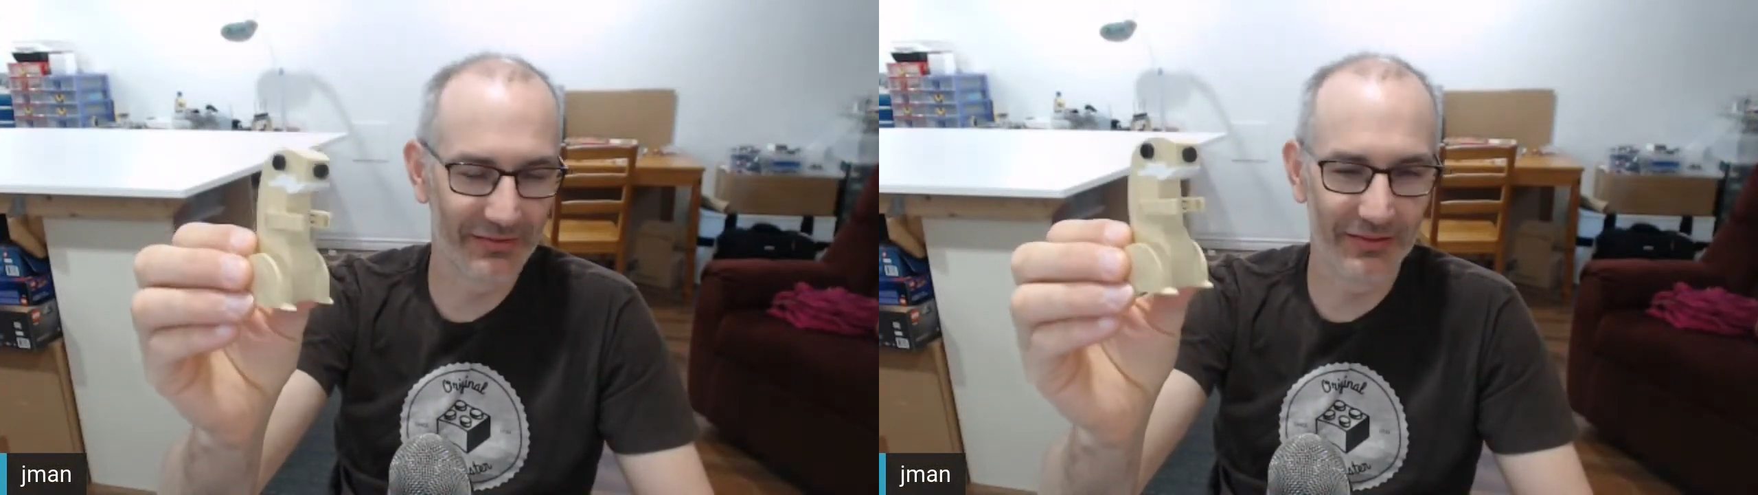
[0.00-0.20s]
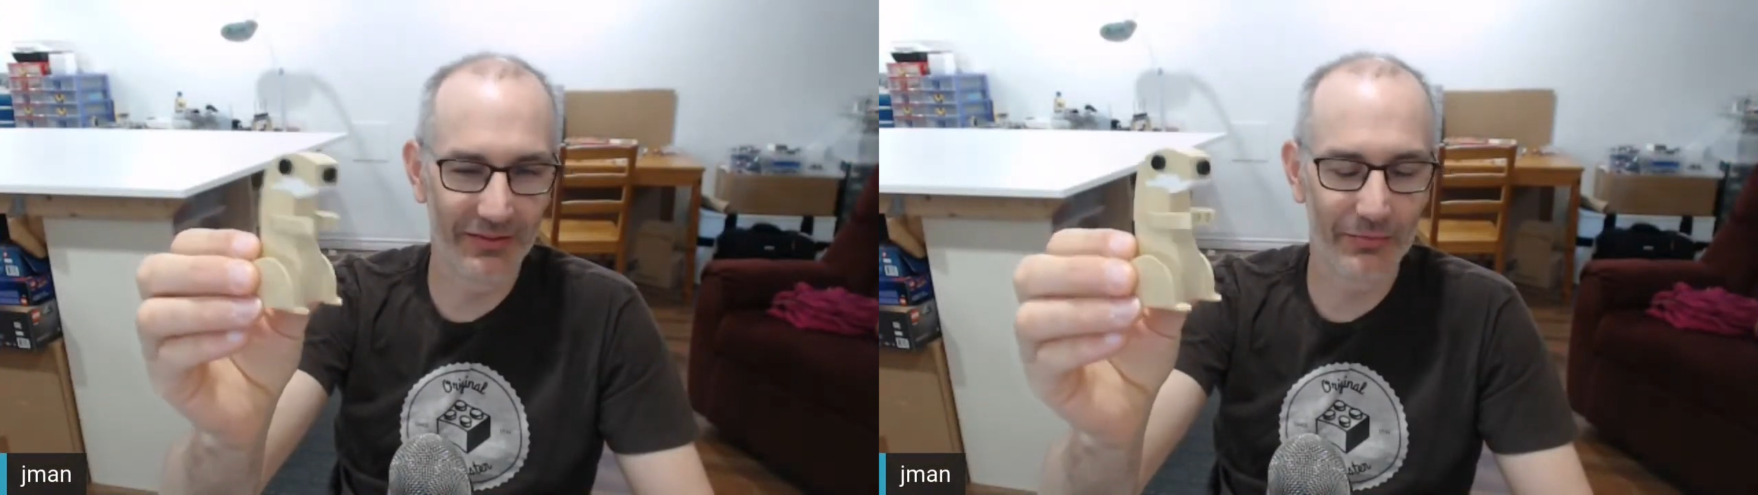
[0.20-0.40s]

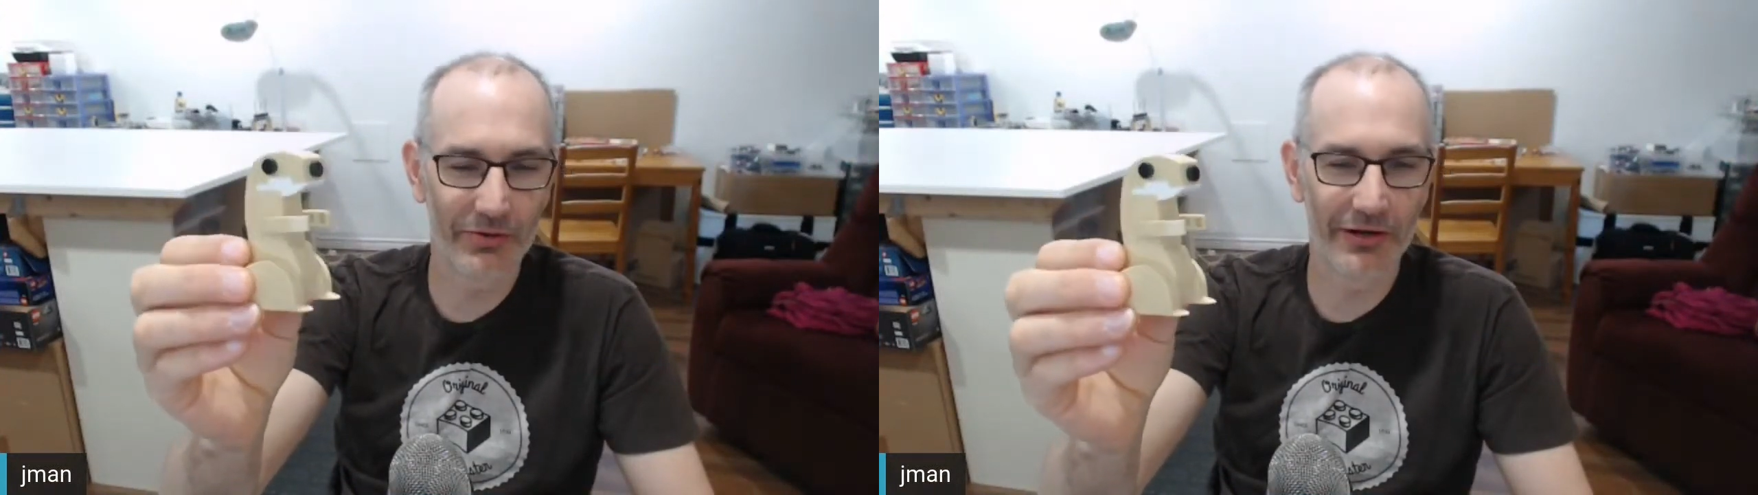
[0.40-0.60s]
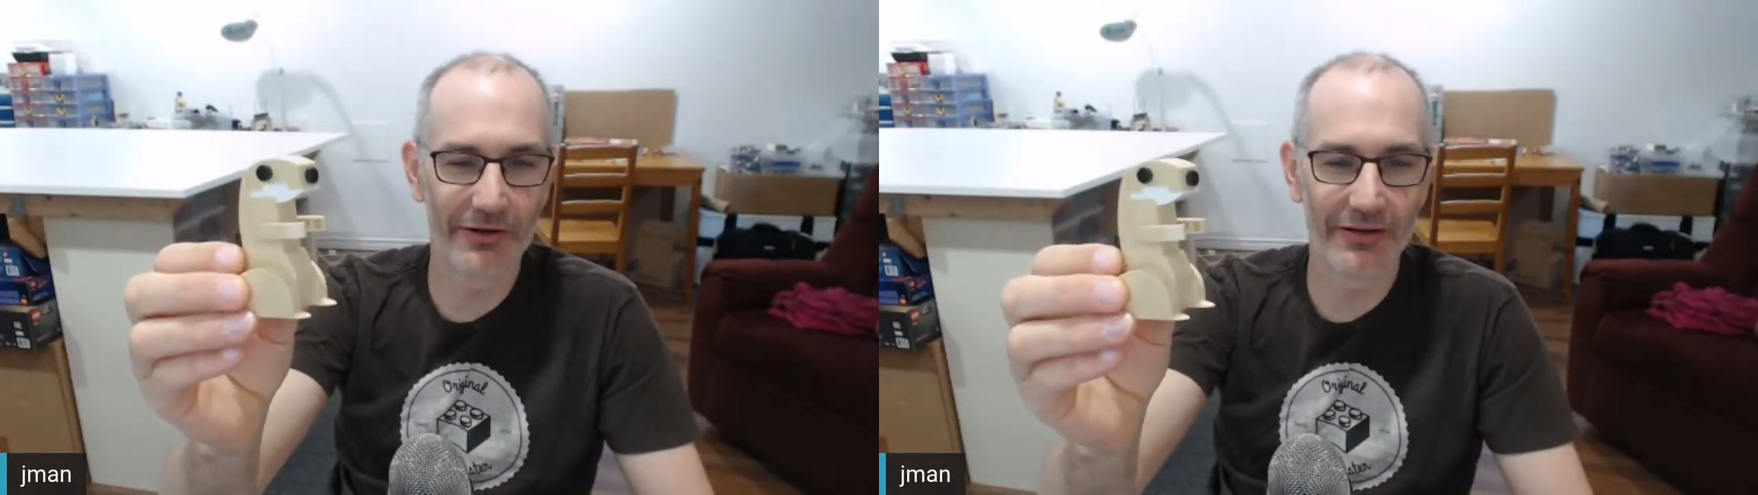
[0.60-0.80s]
on the
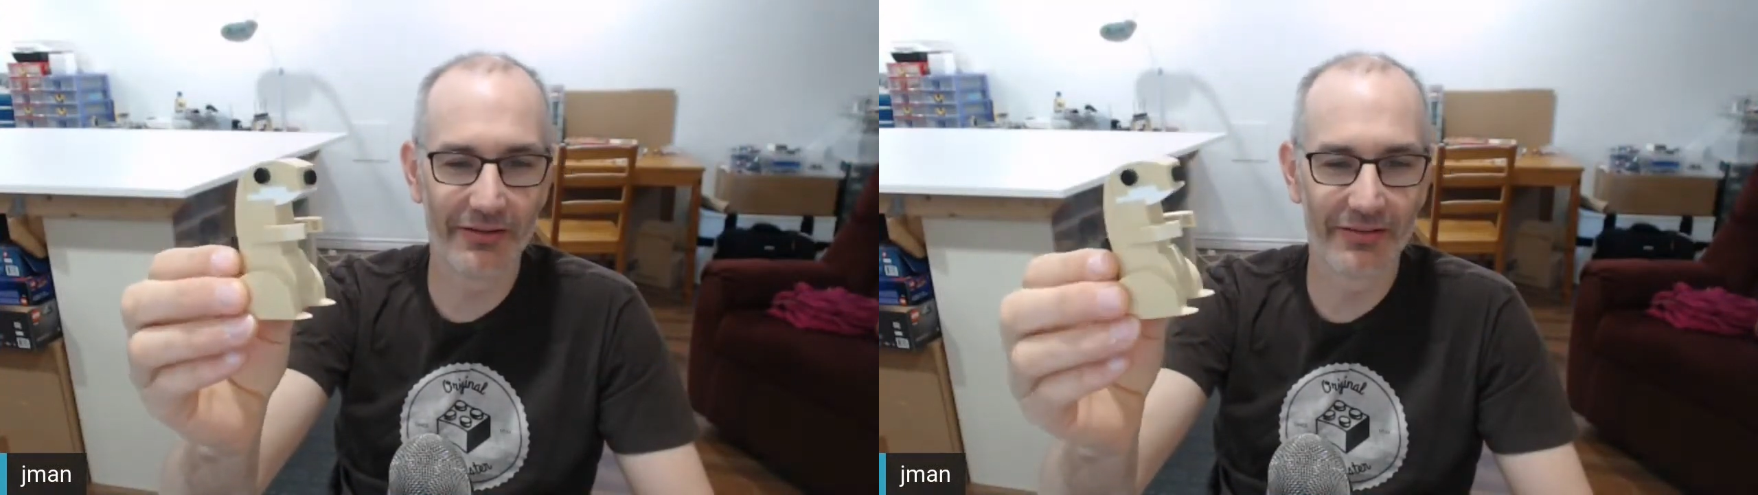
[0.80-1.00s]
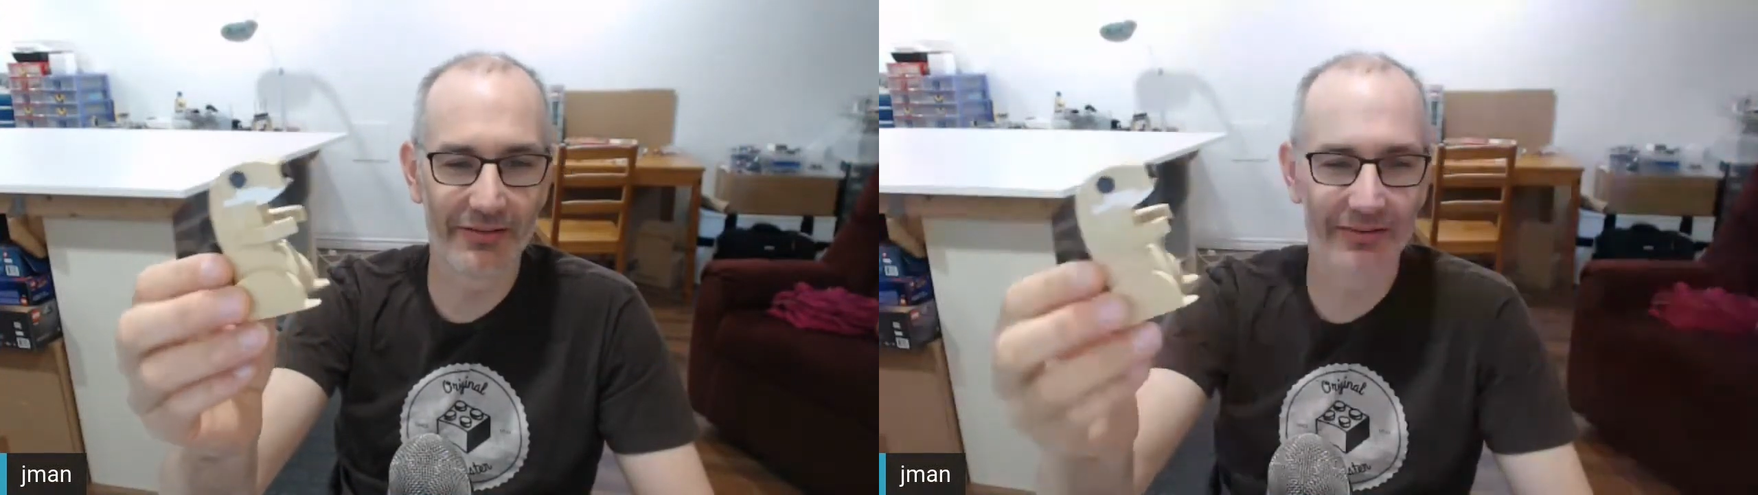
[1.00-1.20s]

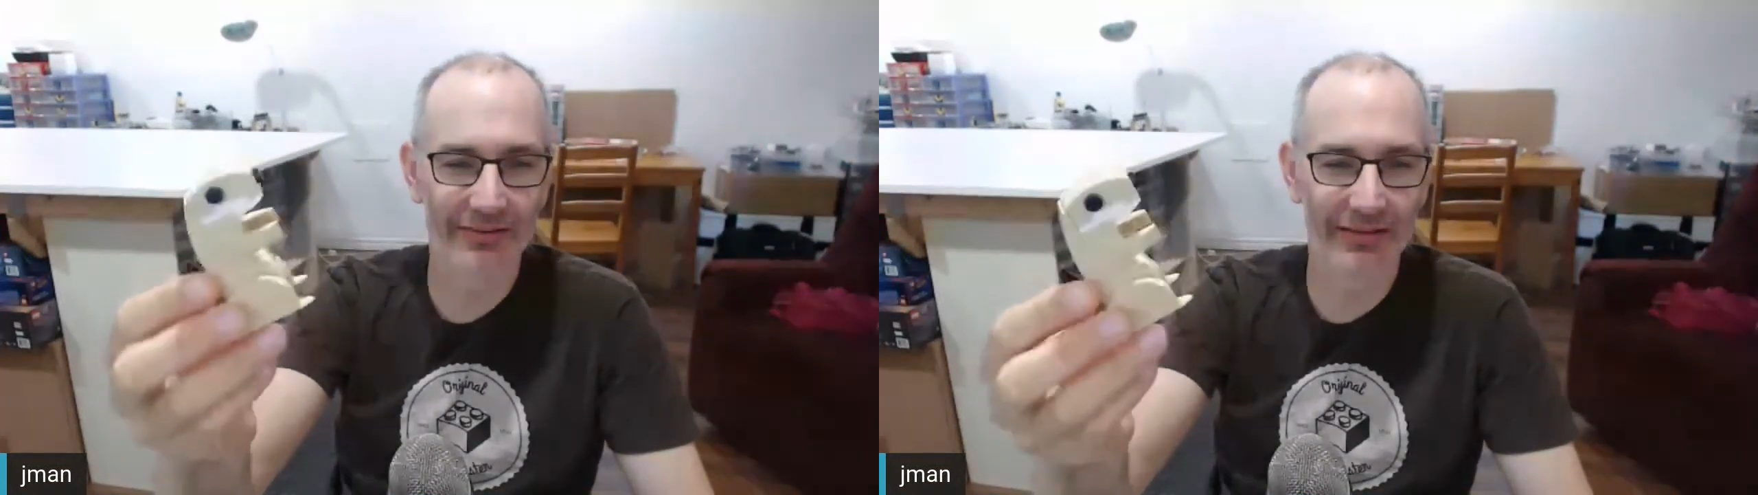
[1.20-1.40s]
prairies,